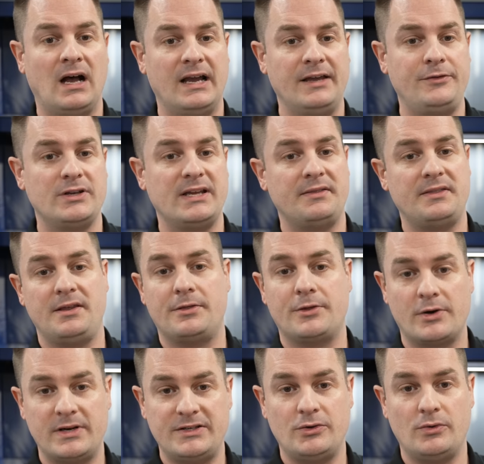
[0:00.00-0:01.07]
if you get the
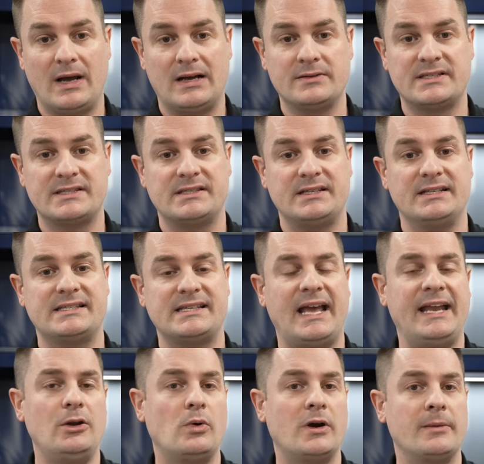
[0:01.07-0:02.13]
32-ounce, it's
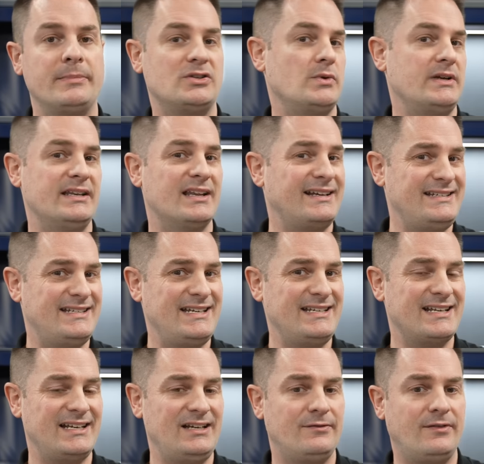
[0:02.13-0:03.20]
anywhere between
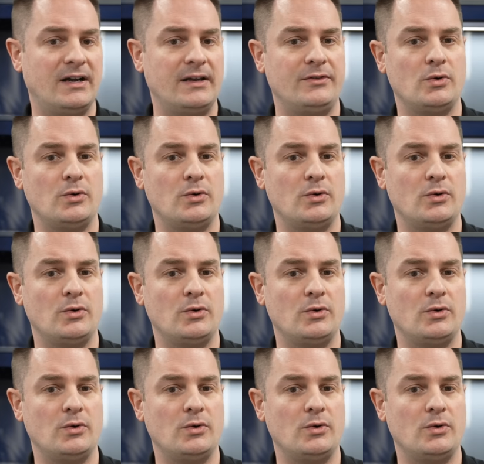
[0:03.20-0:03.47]
$19.95